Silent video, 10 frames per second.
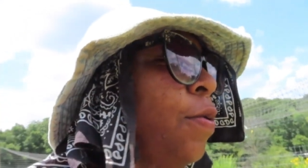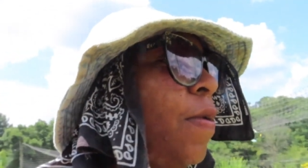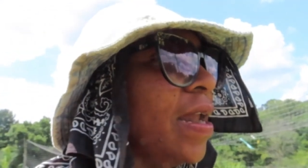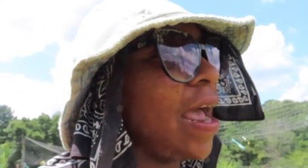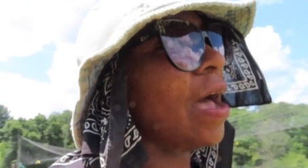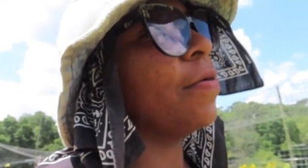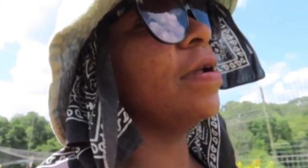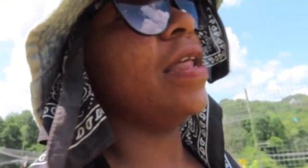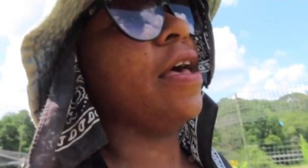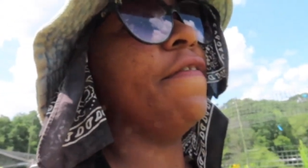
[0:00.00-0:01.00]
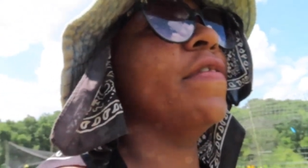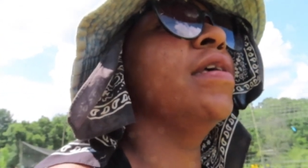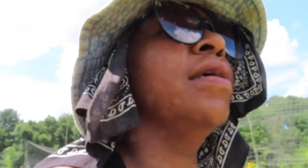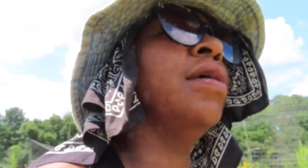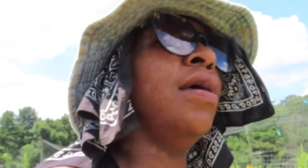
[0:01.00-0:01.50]
one hour left
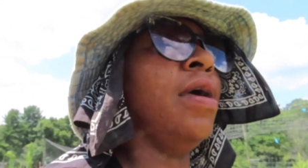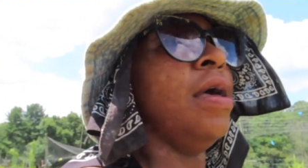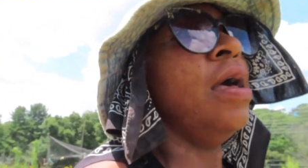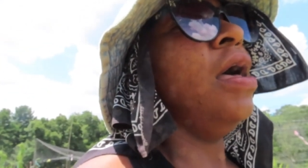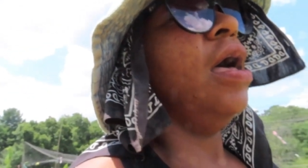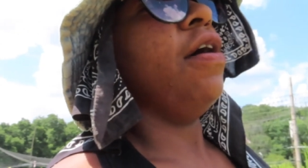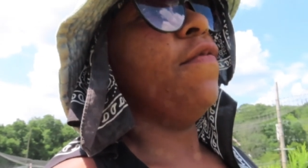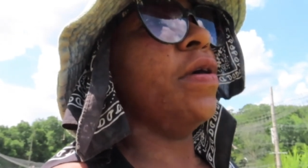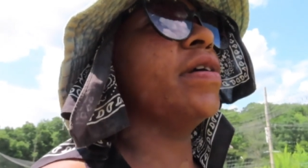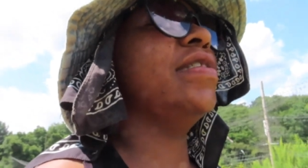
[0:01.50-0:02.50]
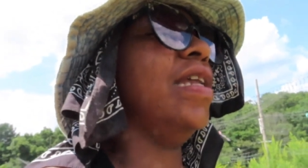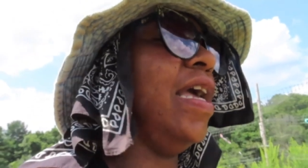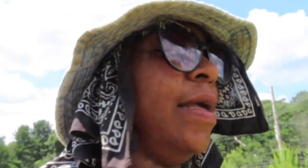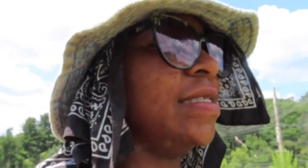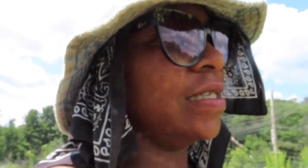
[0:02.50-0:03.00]
of work
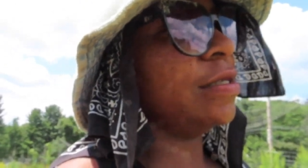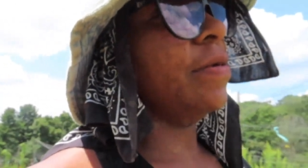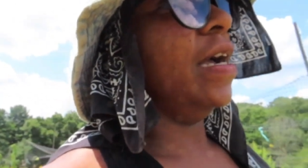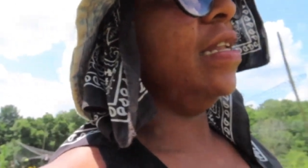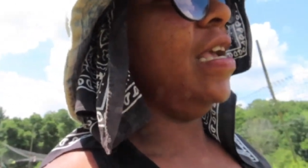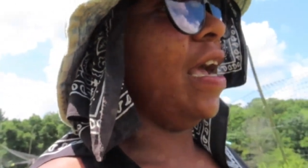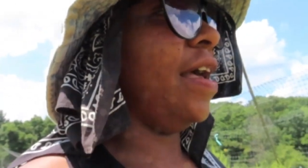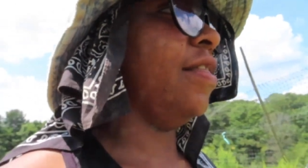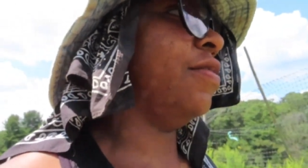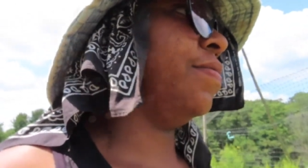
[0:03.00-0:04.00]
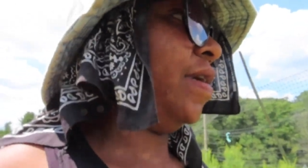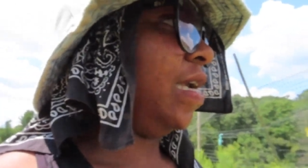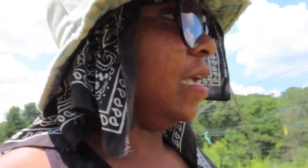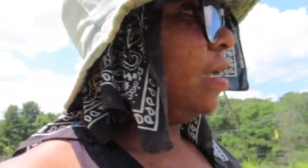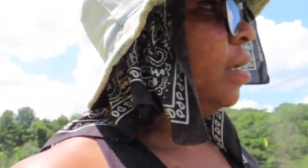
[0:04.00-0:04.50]
today since we're ending at
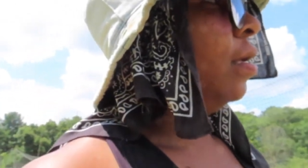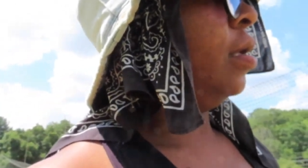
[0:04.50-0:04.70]
three.